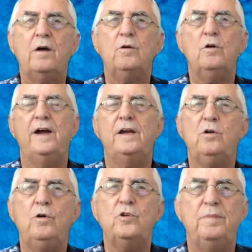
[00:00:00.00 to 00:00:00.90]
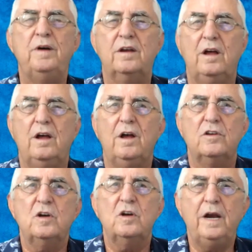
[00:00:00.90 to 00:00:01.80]
I don't know if I told you, but
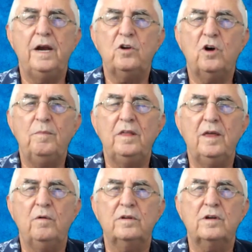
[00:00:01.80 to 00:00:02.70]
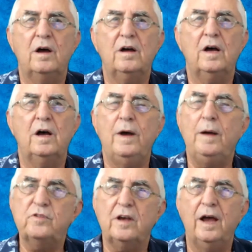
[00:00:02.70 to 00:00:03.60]
somebody told me there was a
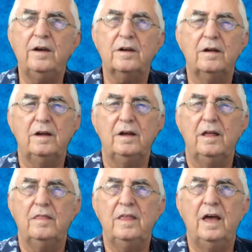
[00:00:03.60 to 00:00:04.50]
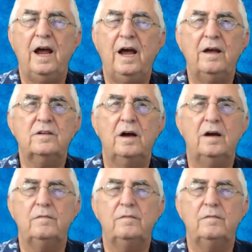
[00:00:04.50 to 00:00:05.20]
website that has